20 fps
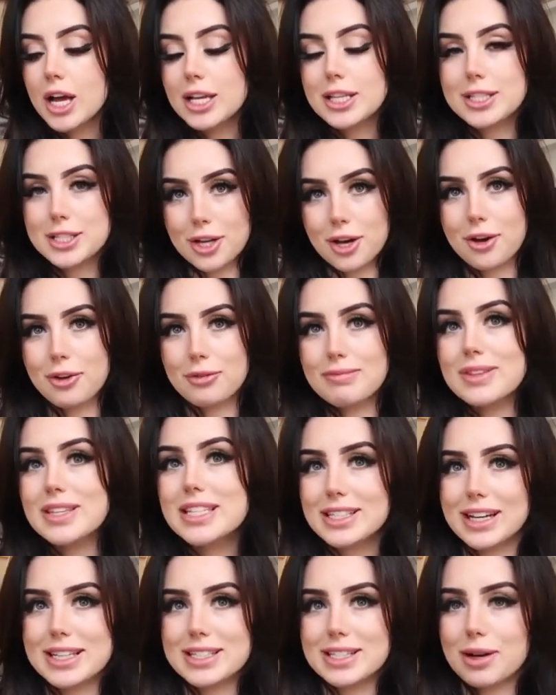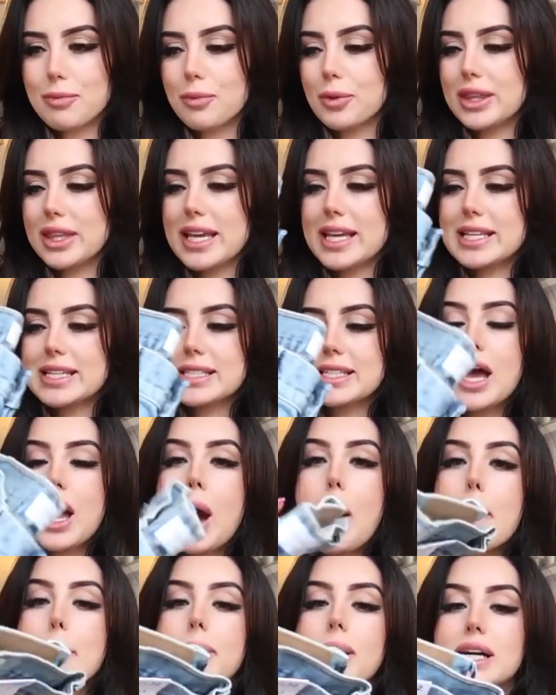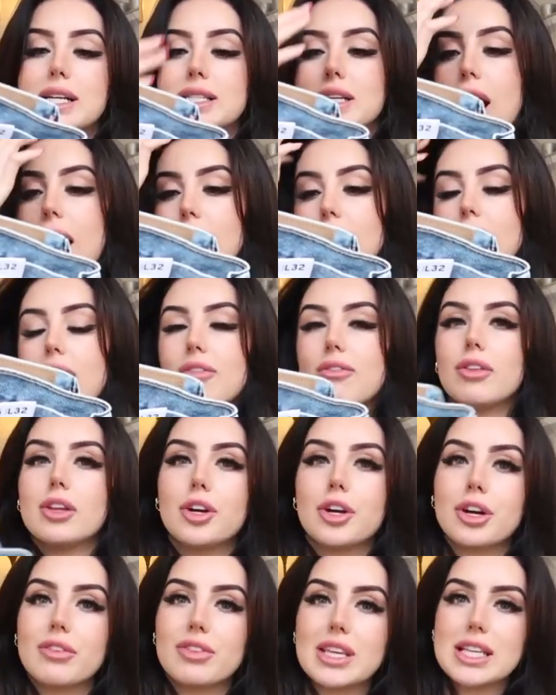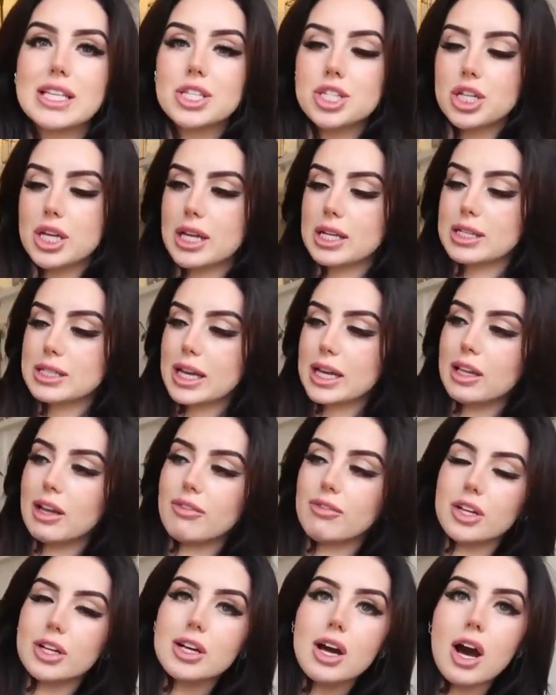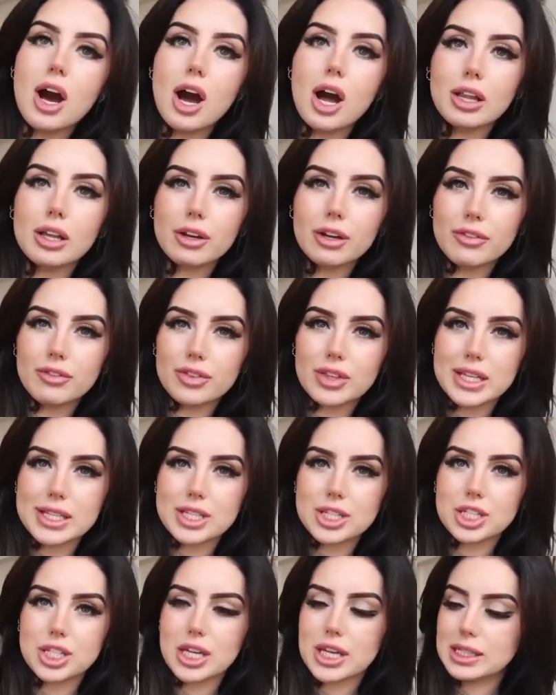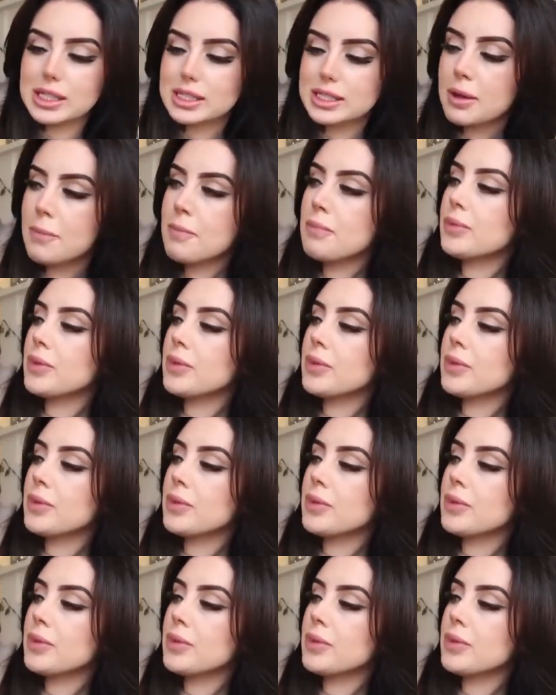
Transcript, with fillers: So size up with these. But I love the look of these jeans. I love the color of these jeans.